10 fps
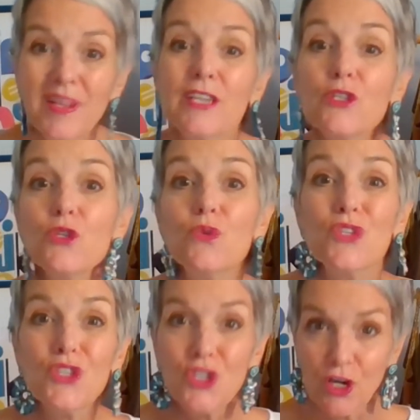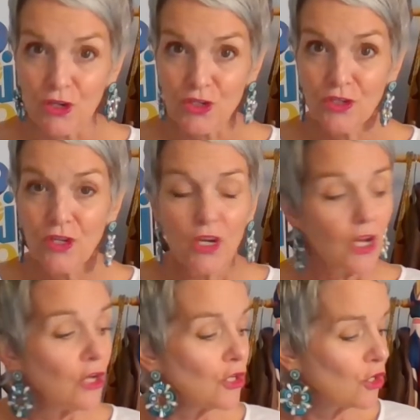place to start.
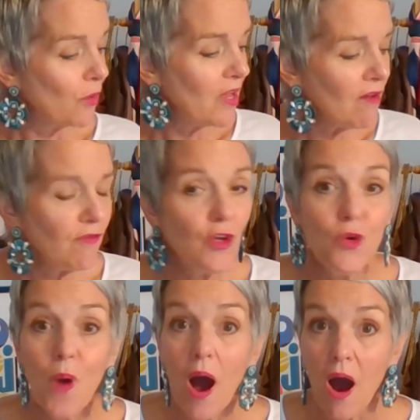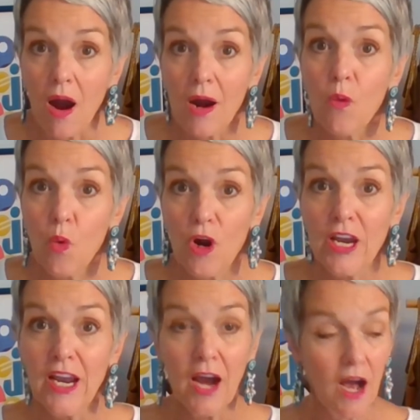So if you are
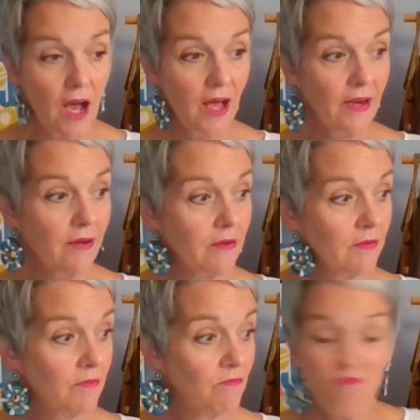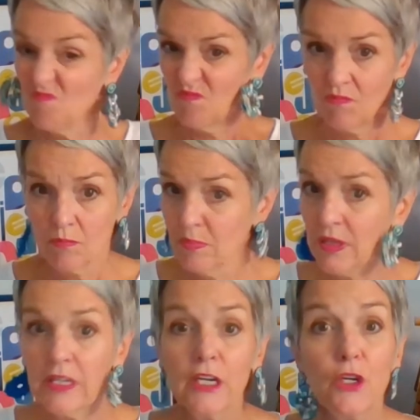working on
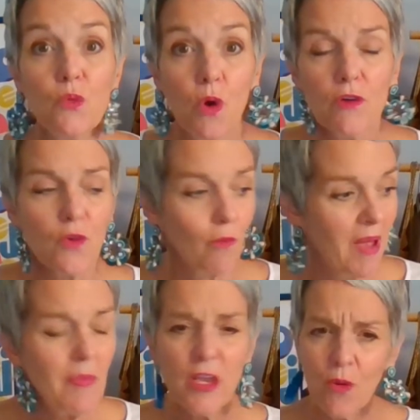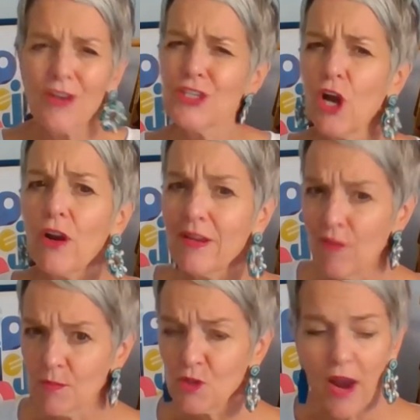building a new wardrobe, maybe you are
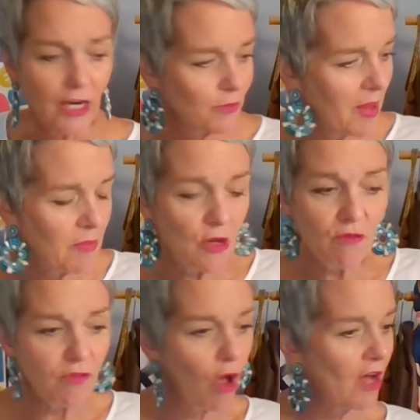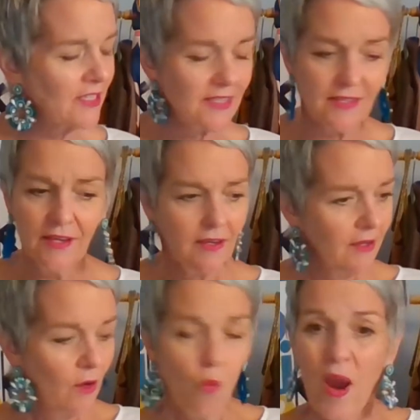starting from scratch. Maybe you've lost
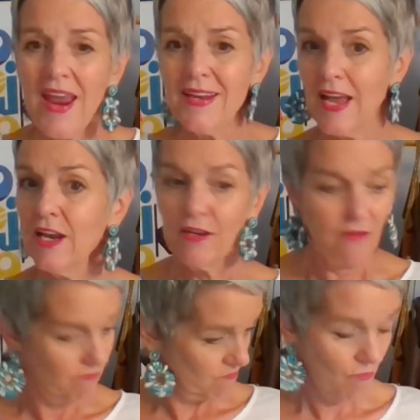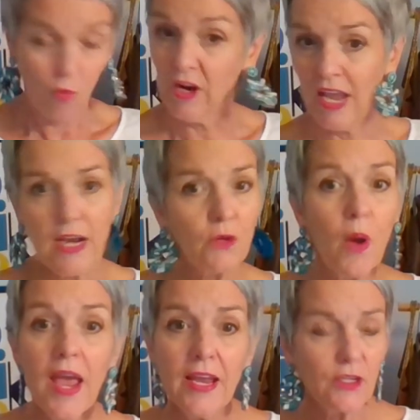weight and or gained
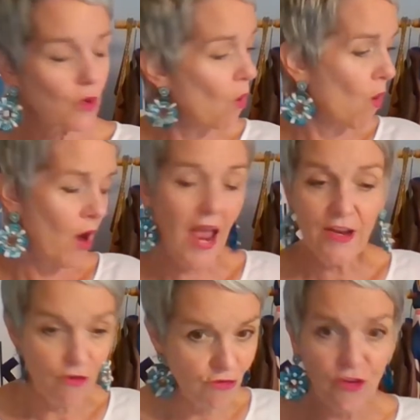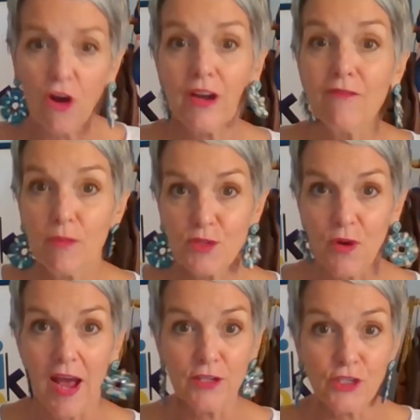weight or, and you're starting from
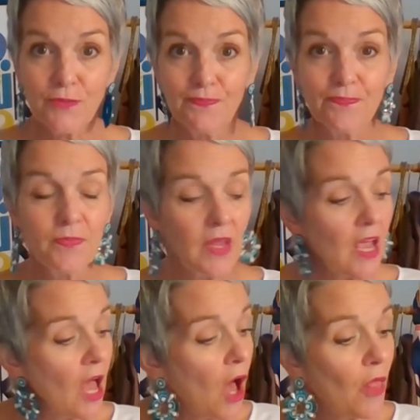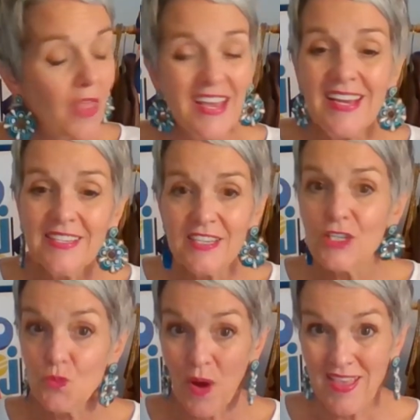scratch. The
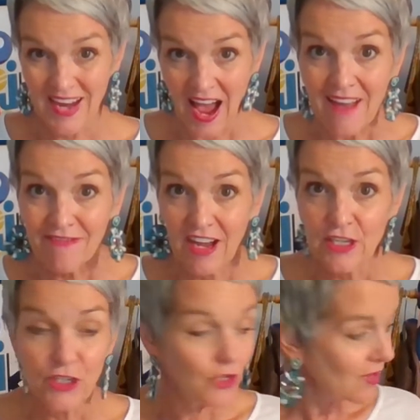easiest way that I find to